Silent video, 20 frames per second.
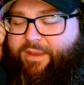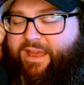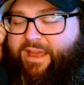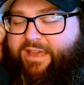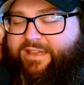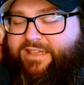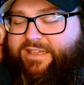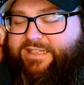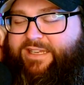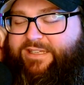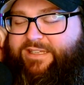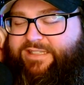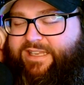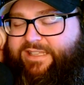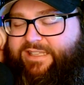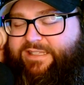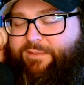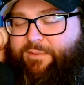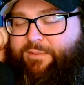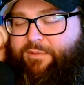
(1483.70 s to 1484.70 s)
yeah, because he
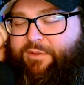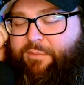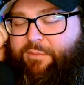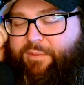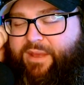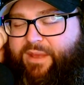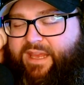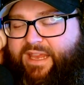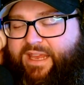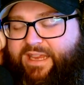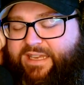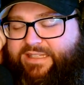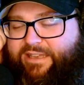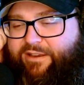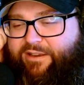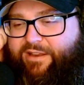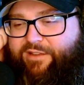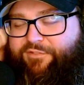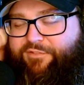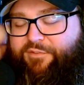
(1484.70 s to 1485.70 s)
said something with a P and it
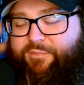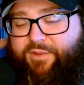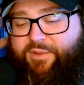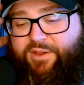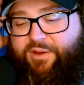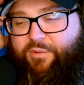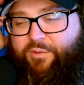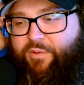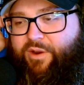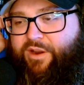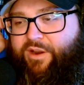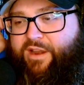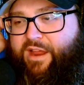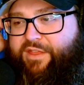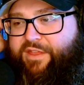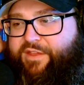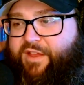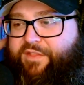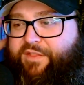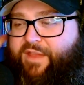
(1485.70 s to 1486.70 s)
sounded like a familiar word, and I
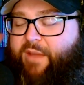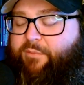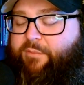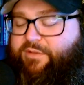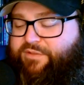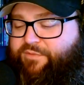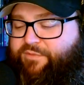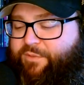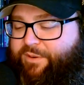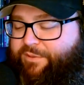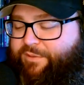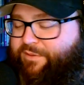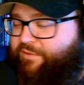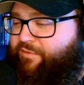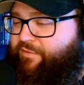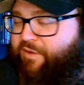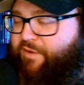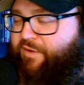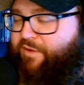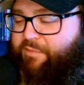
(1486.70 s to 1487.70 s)
thought that was what it was
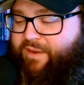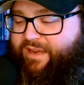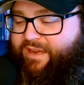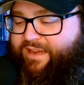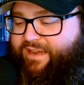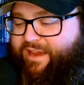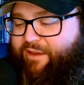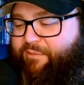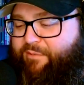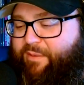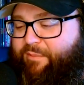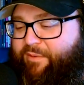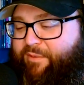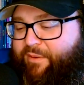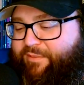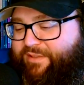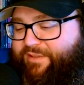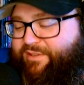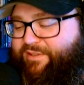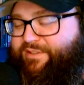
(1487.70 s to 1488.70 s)
from, but I can't
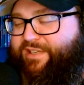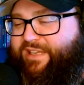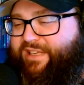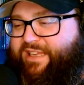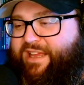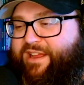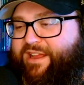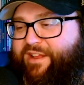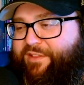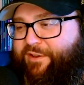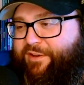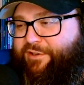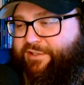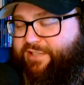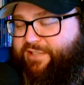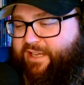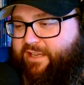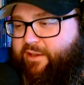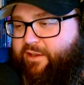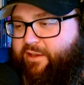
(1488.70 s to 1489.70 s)
remember. So it's like they're
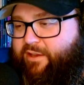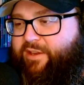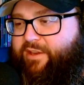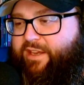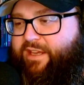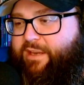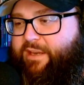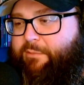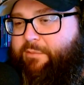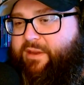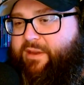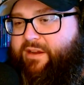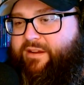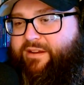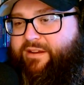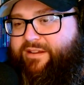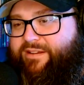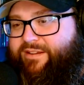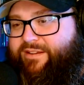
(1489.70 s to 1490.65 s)
just like, "Yo, can I get a beer?"